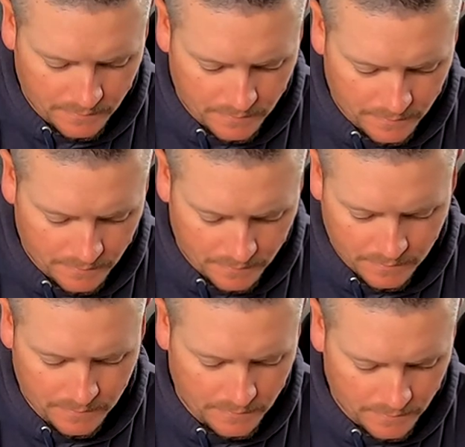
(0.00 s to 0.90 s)

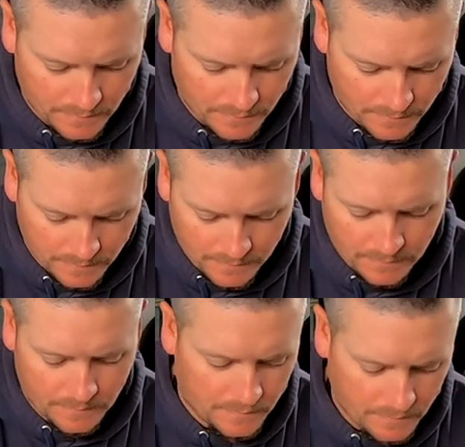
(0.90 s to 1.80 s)

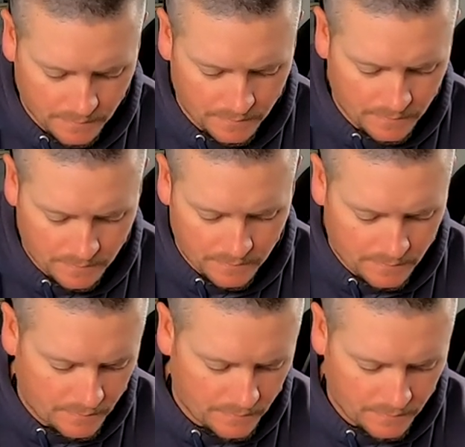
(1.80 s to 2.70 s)

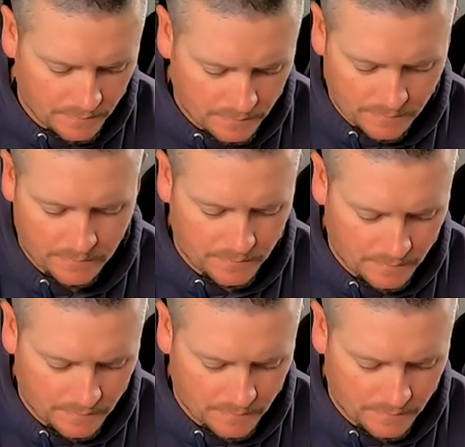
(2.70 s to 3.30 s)
No one is speaking in this clip.